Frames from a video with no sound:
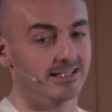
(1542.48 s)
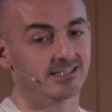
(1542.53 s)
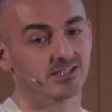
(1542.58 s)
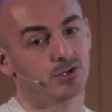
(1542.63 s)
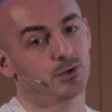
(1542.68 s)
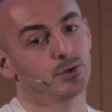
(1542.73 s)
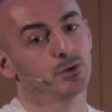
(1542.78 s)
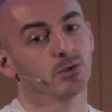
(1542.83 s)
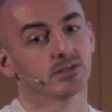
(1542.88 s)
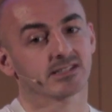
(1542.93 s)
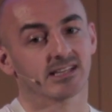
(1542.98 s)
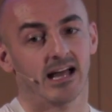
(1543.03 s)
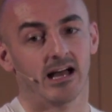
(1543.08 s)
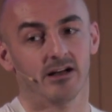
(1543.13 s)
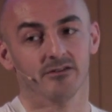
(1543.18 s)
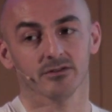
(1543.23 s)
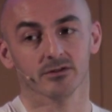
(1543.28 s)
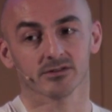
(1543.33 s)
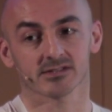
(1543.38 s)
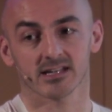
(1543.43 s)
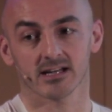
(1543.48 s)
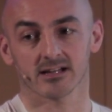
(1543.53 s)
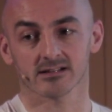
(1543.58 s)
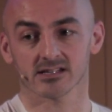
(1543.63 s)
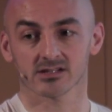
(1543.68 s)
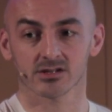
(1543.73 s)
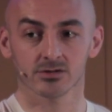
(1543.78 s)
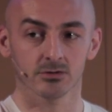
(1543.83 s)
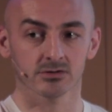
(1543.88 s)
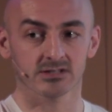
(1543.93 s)
it's cool to have those
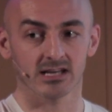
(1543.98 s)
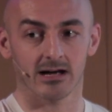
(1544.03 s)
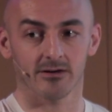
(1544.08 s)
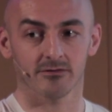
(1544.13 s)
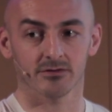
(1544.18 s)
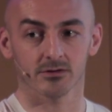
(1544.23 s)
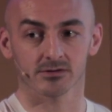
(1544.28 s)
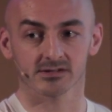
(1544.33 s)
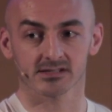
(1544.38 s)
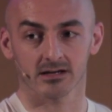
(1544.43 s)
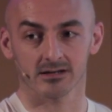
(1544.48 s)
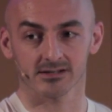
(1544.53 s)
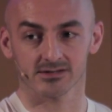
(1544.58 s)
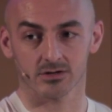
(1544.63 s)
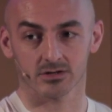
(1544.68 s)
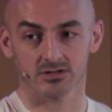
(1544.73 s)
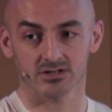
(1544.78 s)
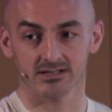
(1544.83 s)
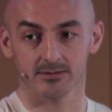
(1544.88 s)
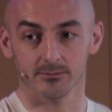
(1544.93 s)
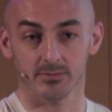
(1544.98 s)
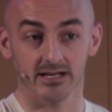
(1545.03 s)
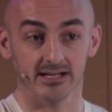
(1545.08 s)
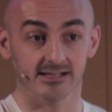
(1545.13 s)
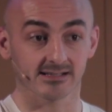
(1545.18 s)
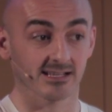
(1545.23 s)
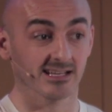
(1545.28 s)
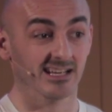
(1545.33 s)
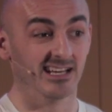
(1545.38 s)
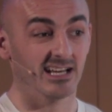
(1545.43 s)
things. It's cool to have those kind of structures in
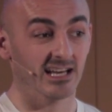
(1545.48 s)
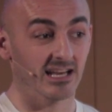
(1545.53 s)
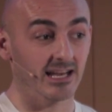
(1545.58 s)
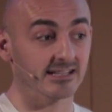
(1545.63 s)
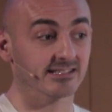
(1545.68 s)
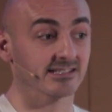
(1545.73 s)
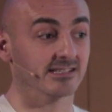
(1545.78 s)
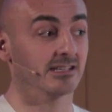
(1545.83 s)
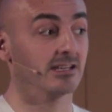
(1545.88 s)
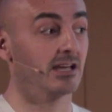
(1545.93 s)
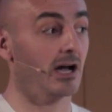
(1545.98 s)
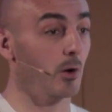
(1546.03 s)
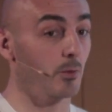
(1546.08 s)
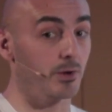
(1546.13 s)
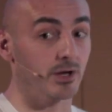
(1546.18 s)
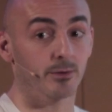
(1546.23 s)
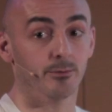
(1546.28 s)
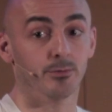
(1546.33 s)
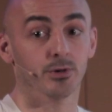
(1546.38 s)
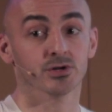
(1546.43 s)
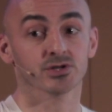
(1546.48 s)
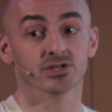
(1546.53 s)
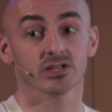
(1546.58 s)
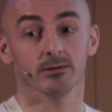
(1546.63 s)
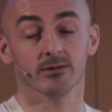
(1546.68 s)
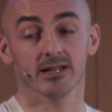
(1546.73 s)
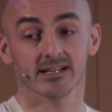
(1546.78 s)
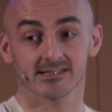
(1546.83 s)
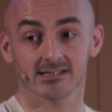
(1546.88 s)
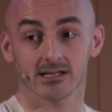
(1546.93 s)
place. Let's see how we can push
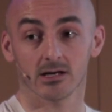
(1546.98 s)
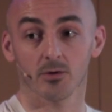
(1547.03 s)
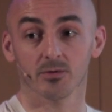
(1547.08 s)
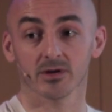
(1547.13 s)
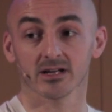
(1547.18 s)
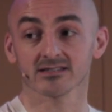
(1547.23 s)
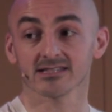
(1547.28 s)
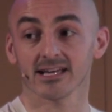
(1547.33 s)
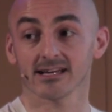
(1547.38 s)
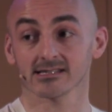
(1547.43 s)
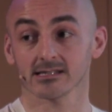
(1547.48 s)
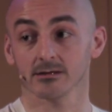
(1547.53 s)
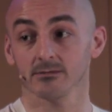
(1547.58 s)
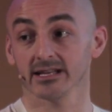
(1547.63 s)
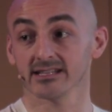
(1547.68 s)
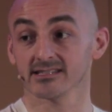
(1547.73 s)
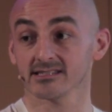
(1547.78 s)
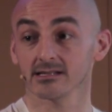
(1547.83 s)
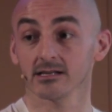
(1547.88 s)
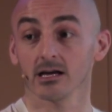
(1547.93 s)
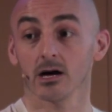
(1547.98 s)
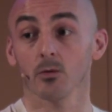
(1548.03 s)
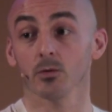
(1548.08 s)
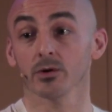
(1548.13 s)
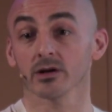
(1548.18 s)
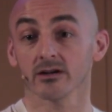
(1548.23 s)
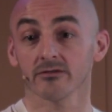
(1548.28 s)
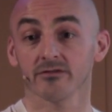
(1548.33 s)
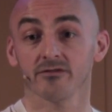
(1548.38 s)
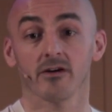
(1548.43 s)
them. Let's see how we can test them. Let's see how
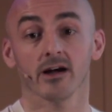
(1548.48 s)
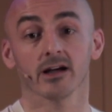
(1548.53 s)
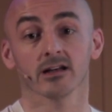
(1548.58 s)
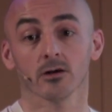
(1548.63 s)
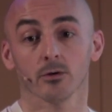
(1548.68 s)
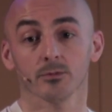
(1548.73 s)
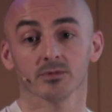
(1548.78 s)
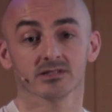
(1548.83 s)
we can find